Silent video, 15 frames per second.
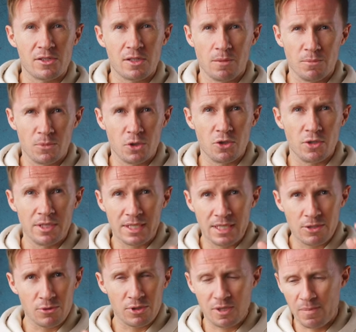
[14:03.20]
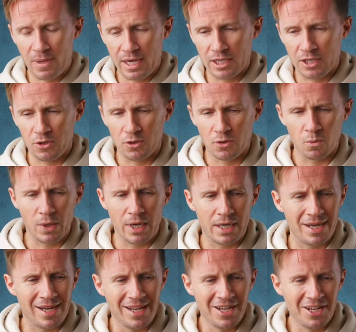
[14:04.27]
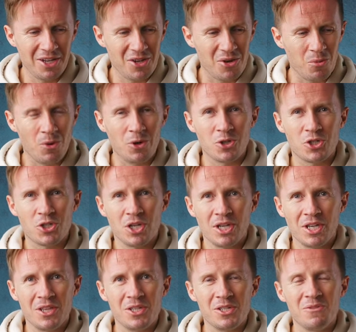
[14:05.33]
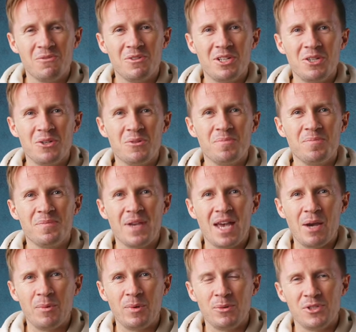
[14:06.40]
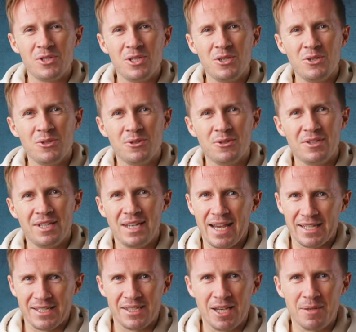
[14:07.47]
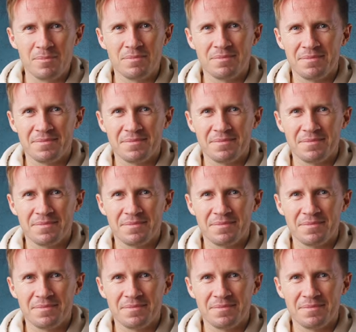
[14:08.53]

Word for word: some good deals depending on when you watch this video, and we will see you next time.